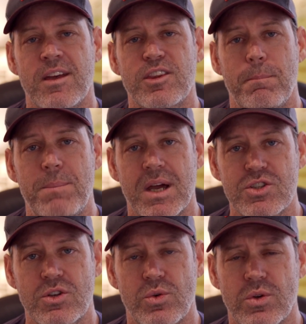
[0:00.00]
The
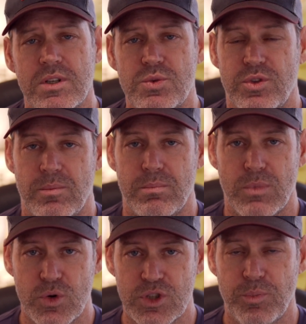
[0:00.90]
best goalies with the
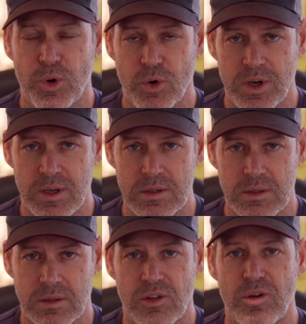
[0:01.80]
most
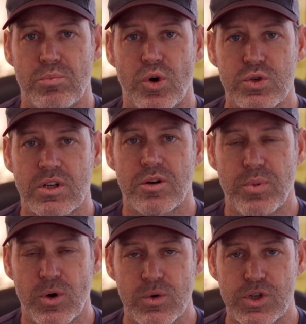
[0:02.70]
poise, the most
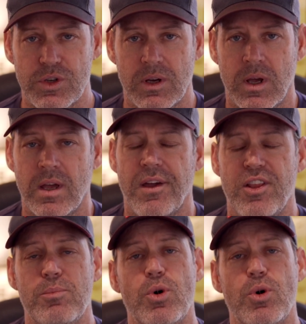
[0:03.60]
composure, and the